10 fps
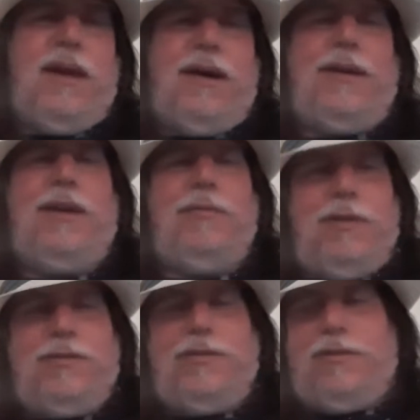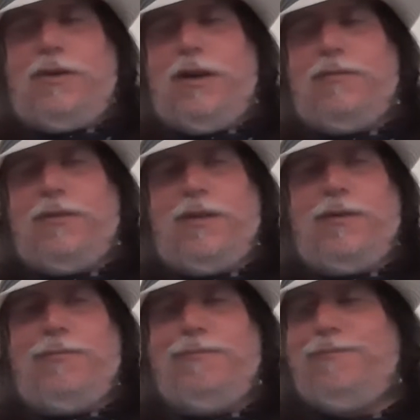on the original cover,
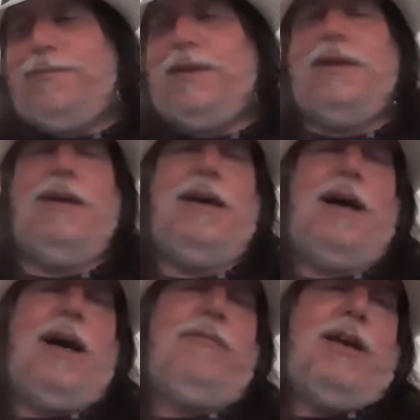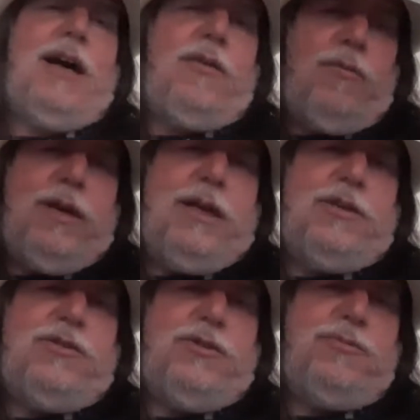though. I've got a
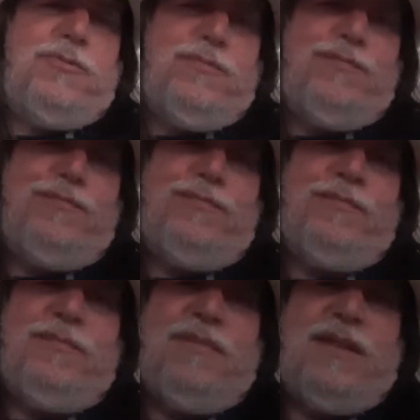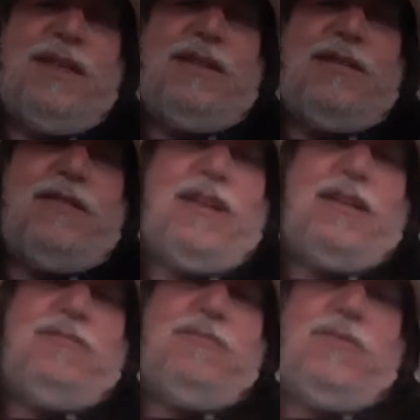reissue. I think this is
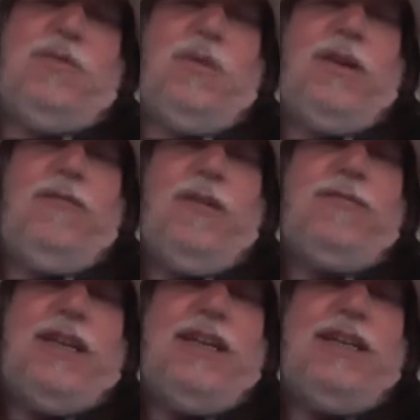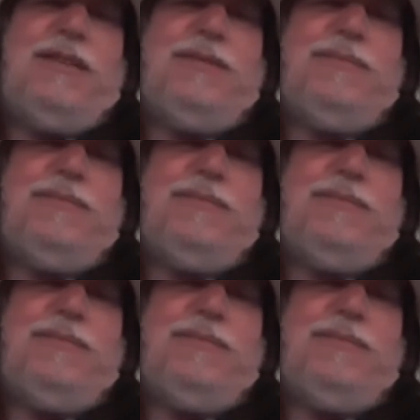like 2015.